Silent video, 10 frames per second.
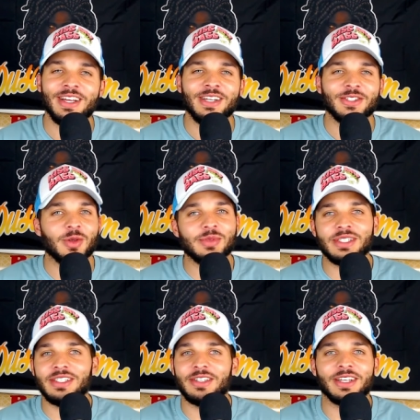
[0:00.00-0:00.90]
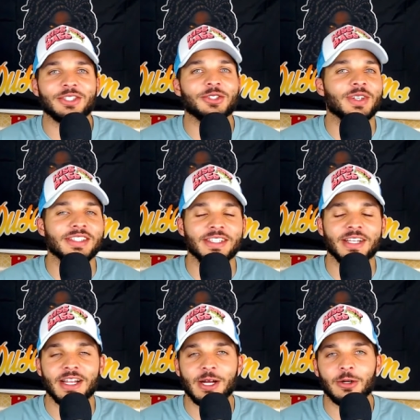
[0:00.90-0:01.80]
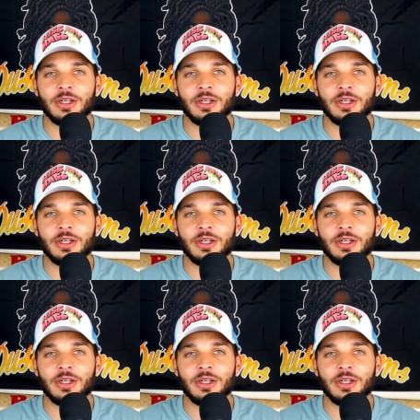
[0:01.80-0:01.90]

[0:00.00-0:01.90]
So I'm sitting there like stressing it out,